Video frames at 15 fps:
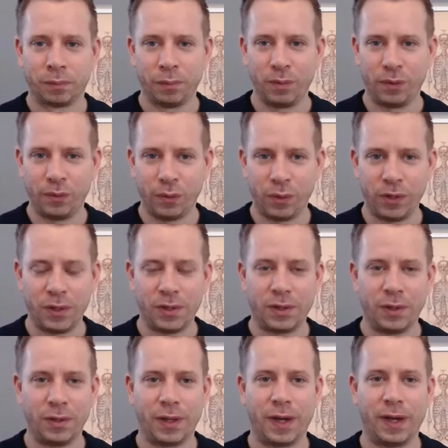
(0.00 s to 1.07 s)
Before you
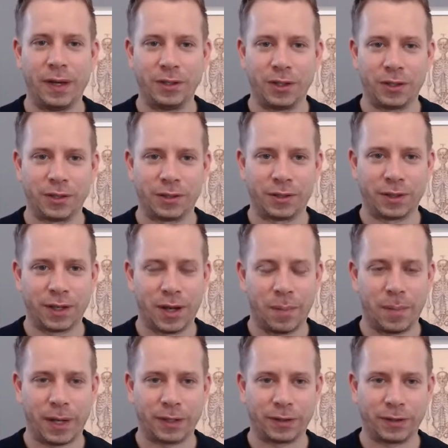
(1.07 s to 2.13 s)
do that, just
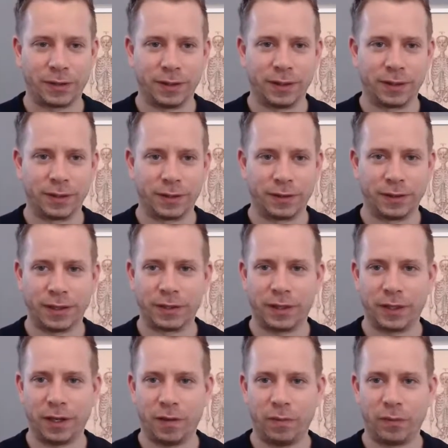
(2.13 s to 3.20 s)
come back to
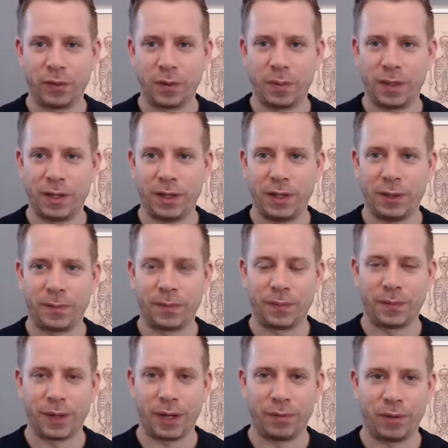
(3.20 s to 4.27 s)
sitting comfortably,
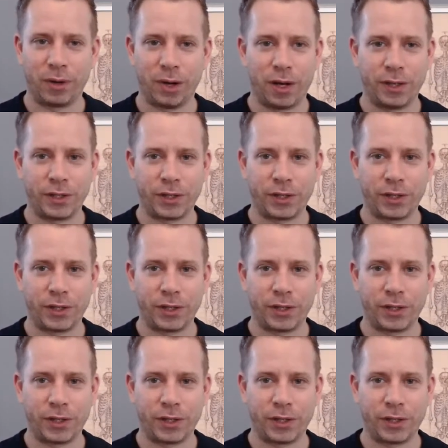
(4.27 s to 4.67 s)
have your eyes